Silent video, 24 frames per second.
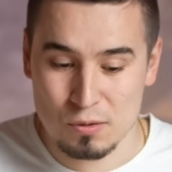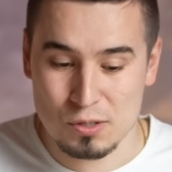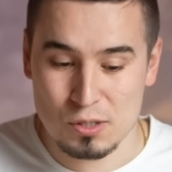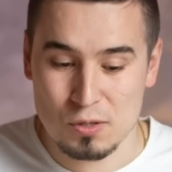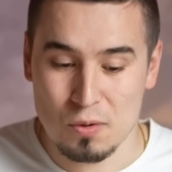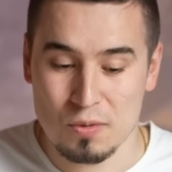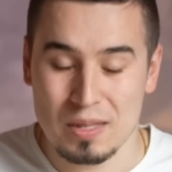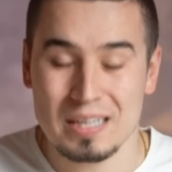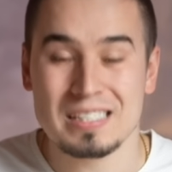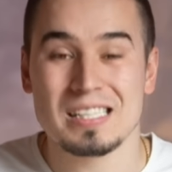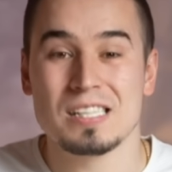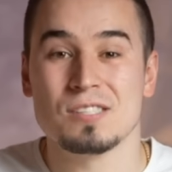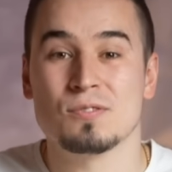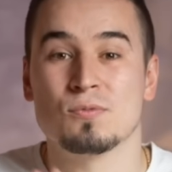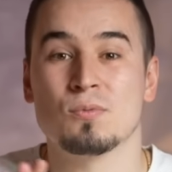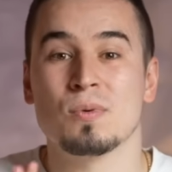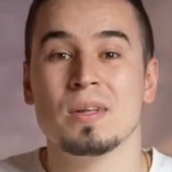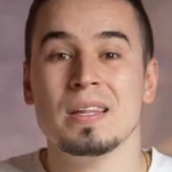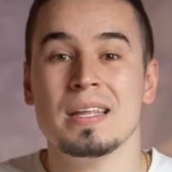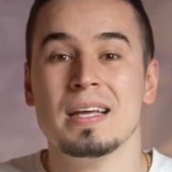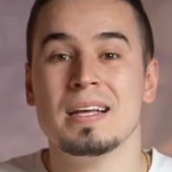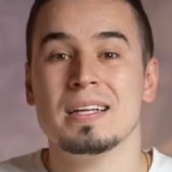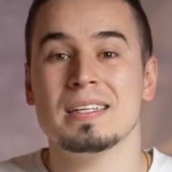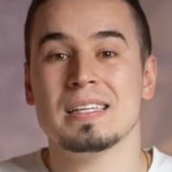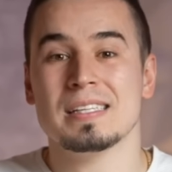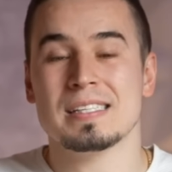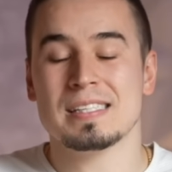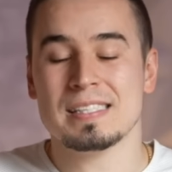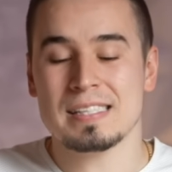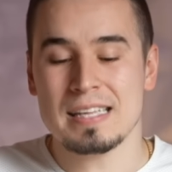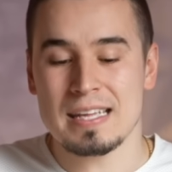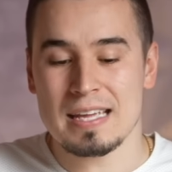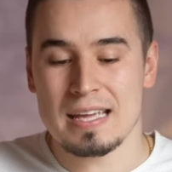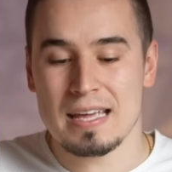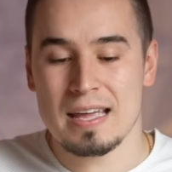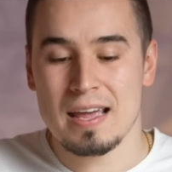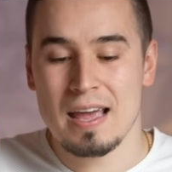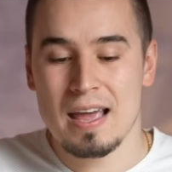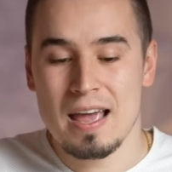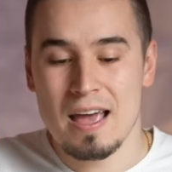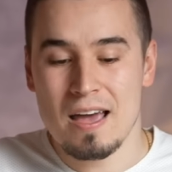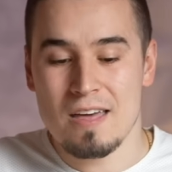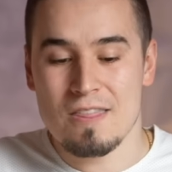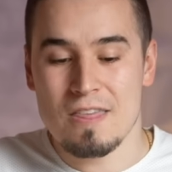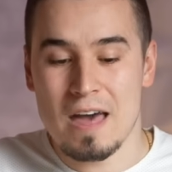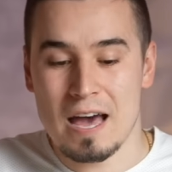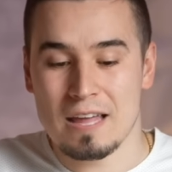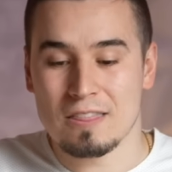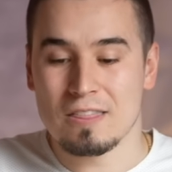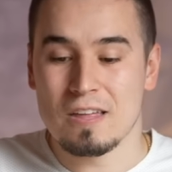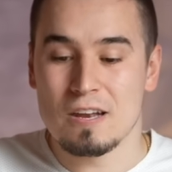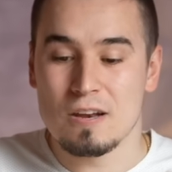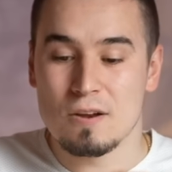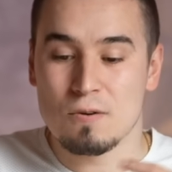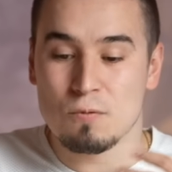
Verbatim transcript: So this is really good to see that the